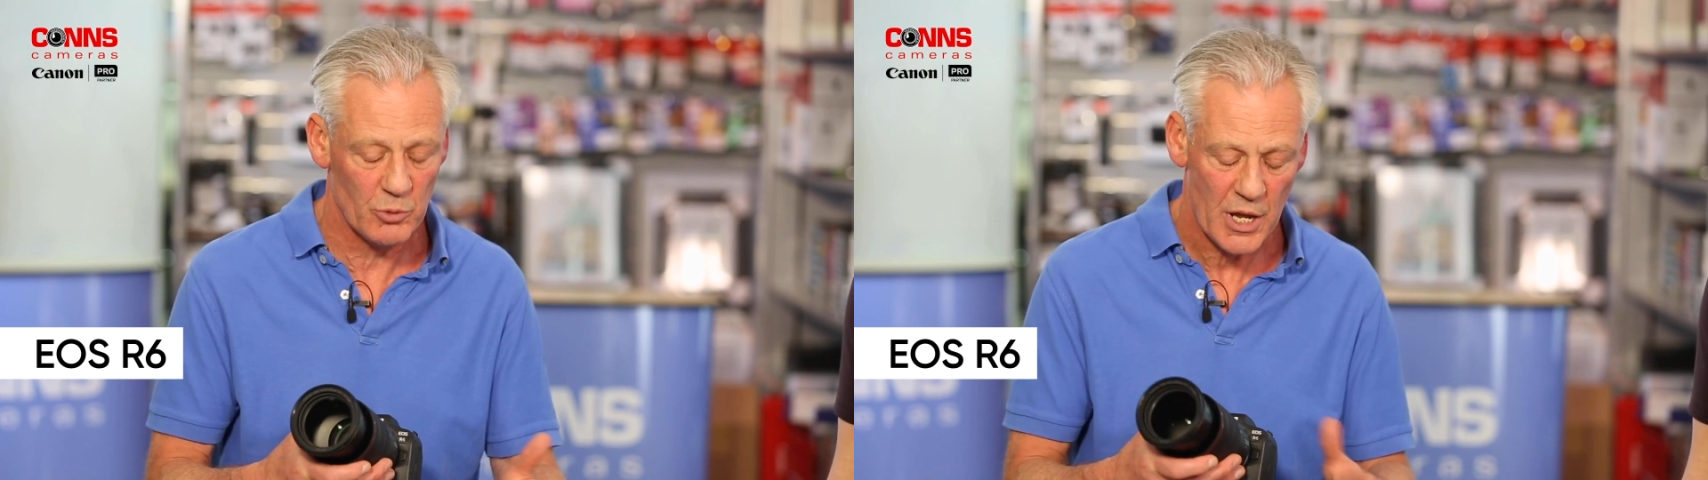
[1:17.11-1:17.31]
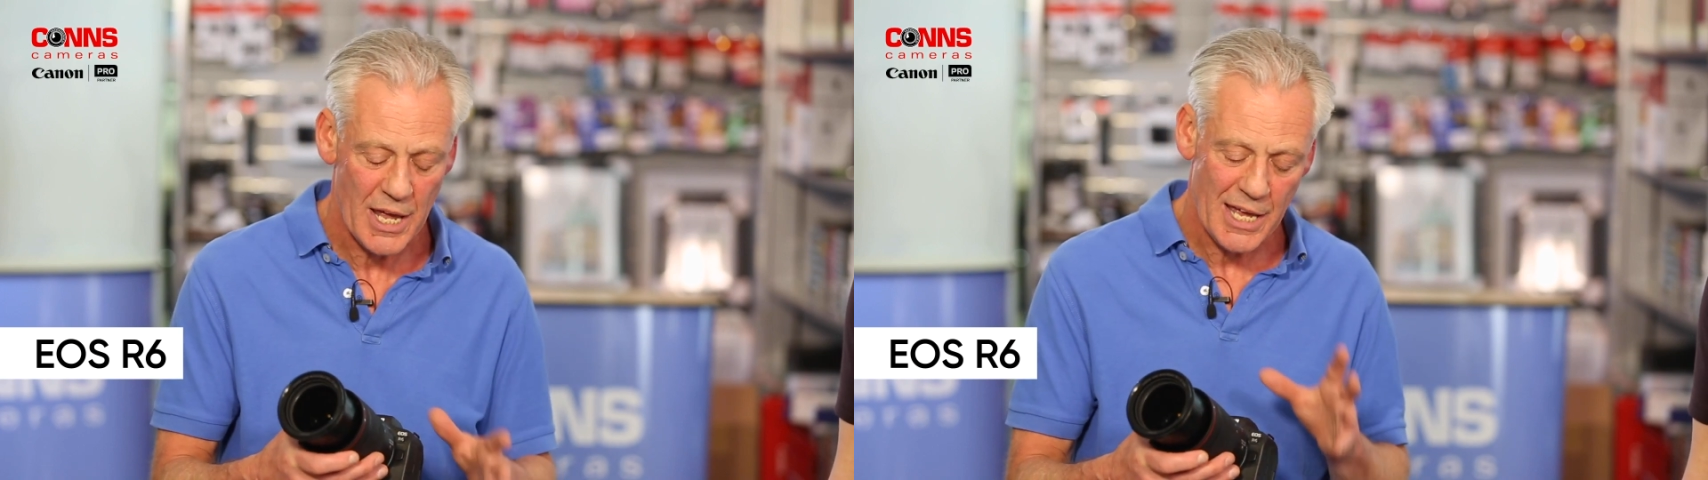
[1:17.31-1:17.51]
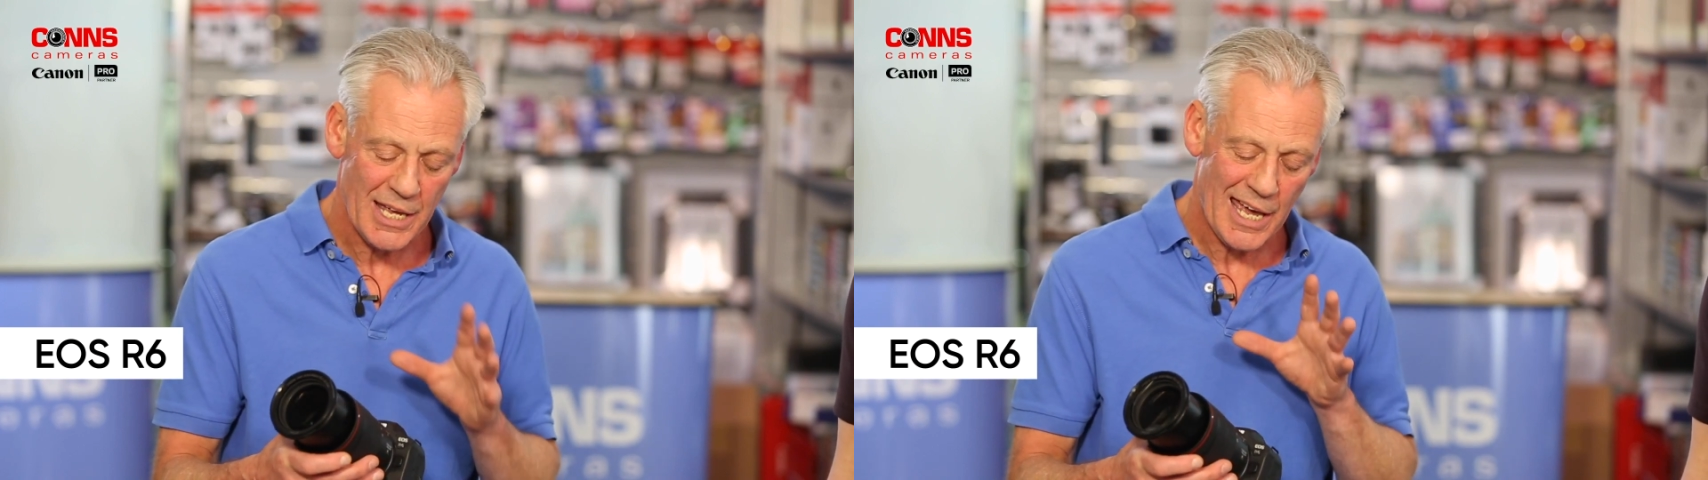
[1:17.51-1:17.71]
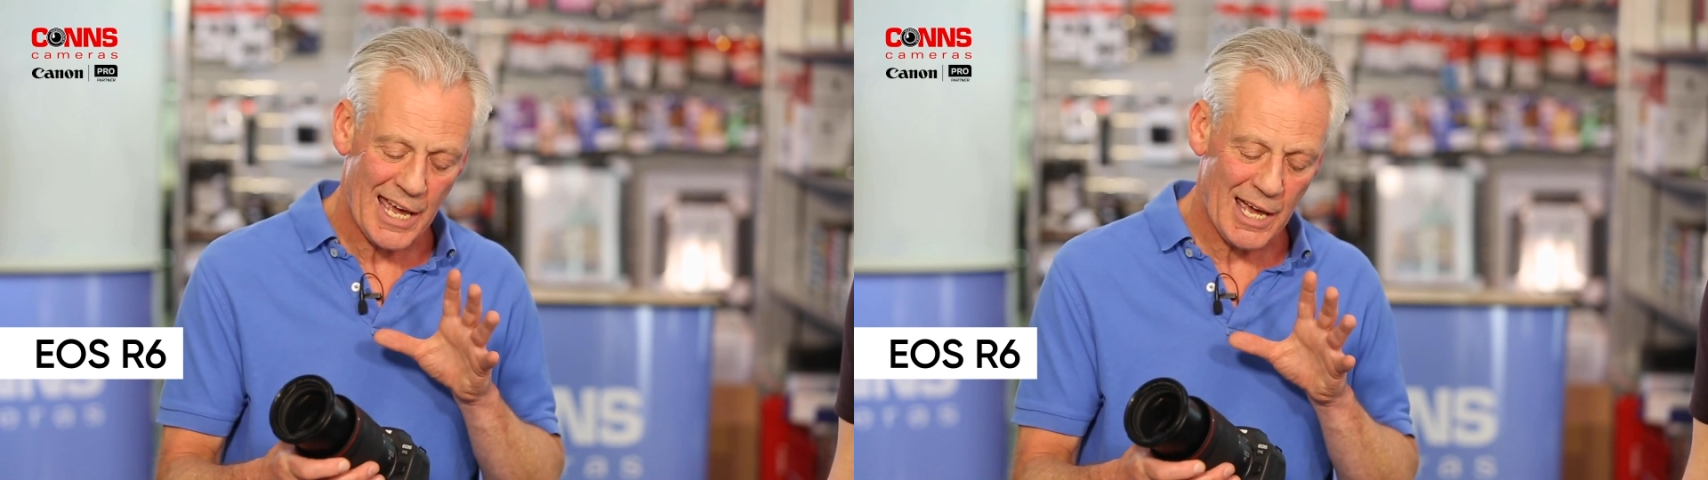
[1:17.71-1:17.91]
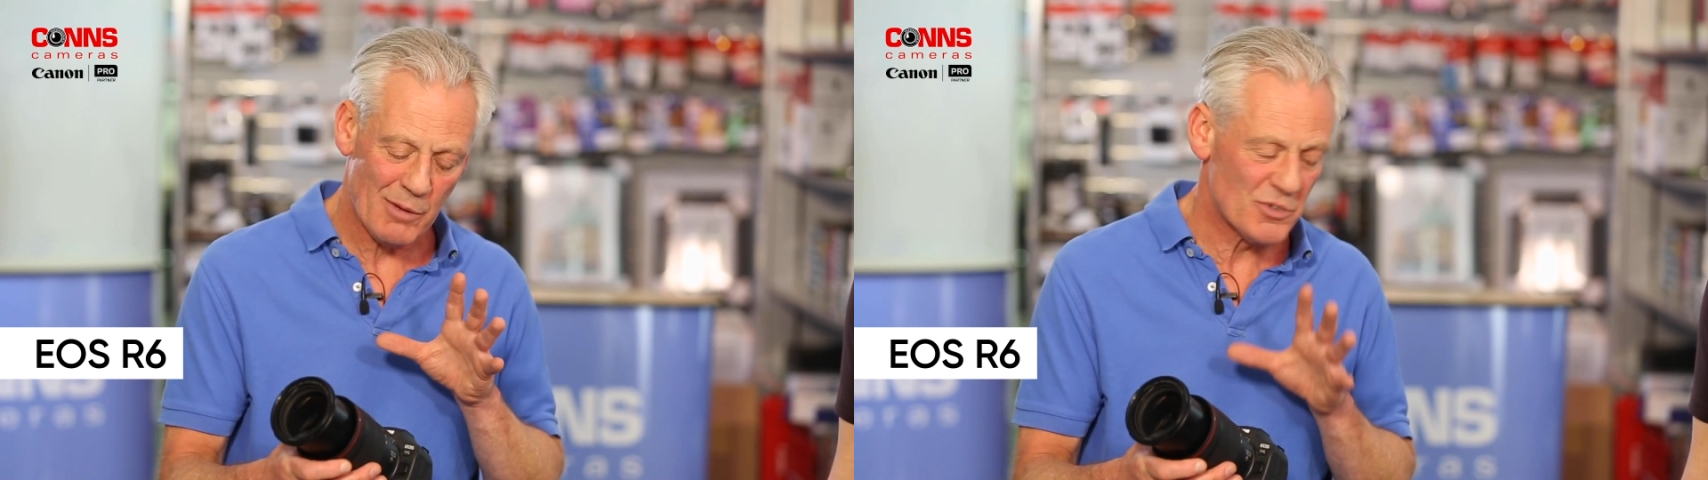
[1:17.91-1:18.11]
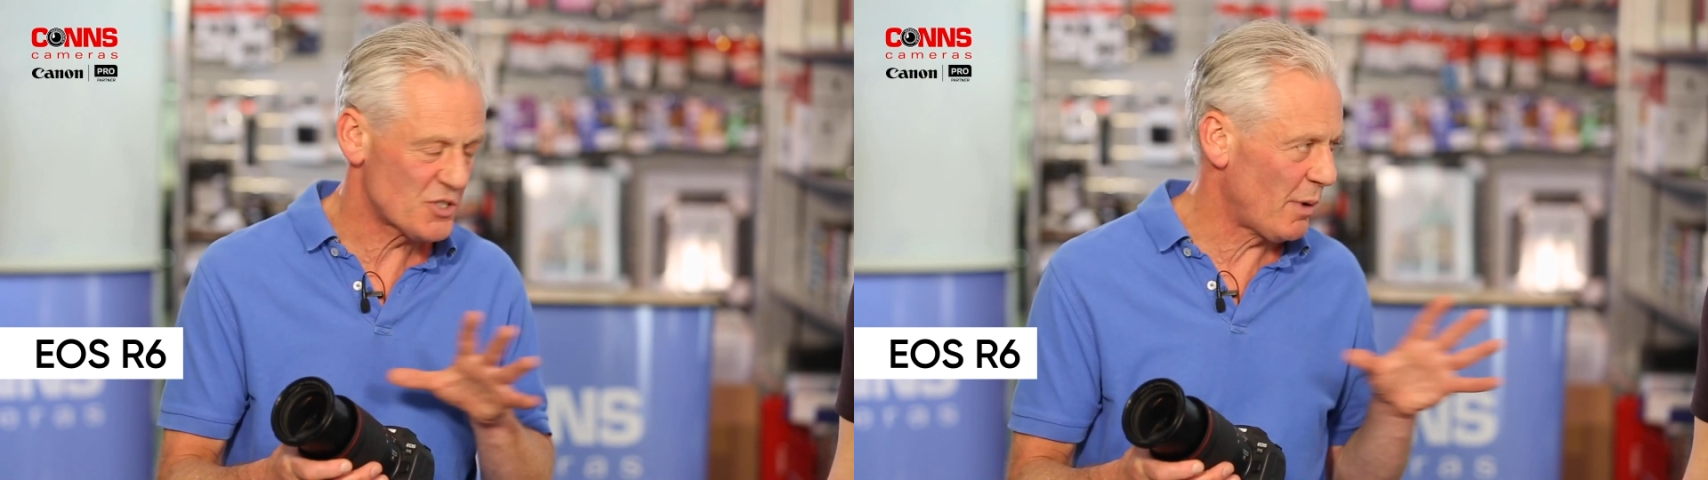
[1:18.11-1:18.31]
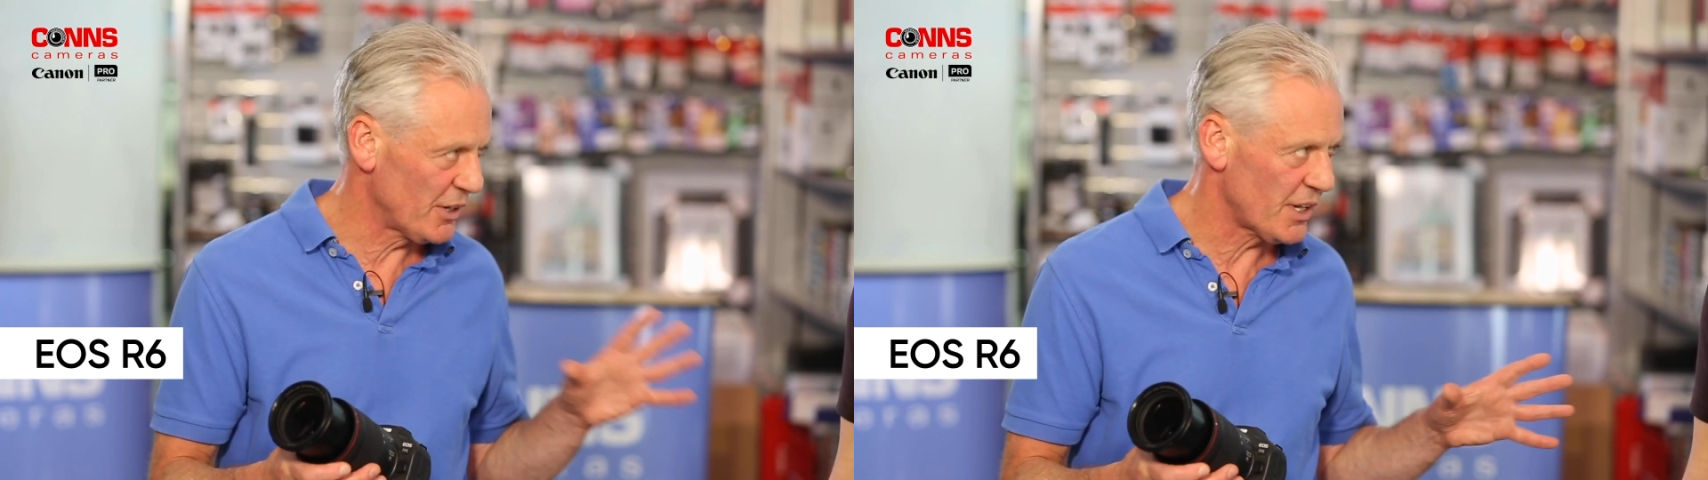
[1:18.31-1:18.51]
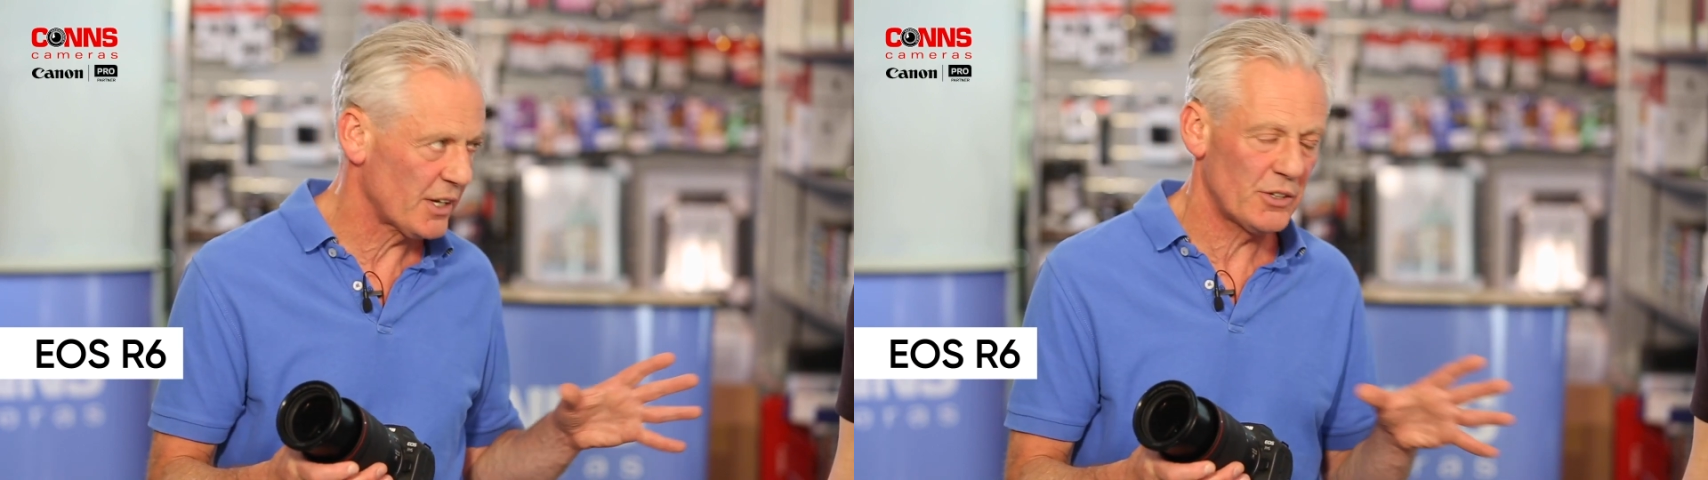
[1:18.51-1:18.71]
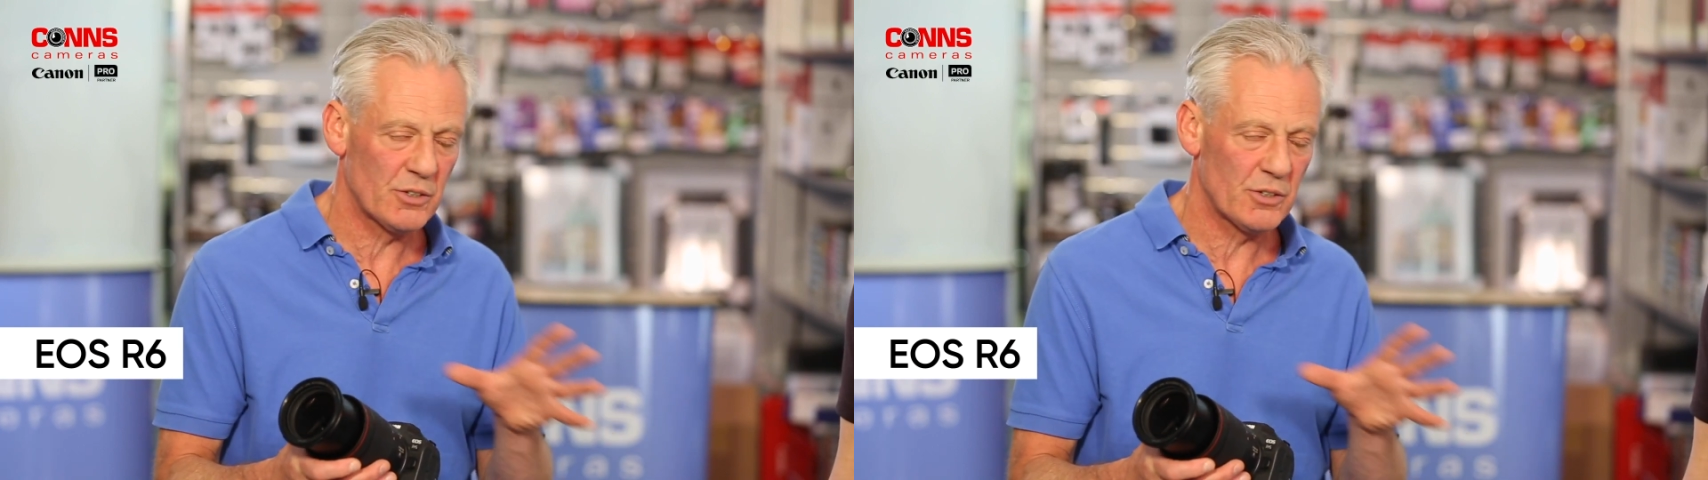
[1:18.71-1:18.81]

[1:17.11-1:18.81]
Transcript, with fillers: Mm-hmm. Um, despite that,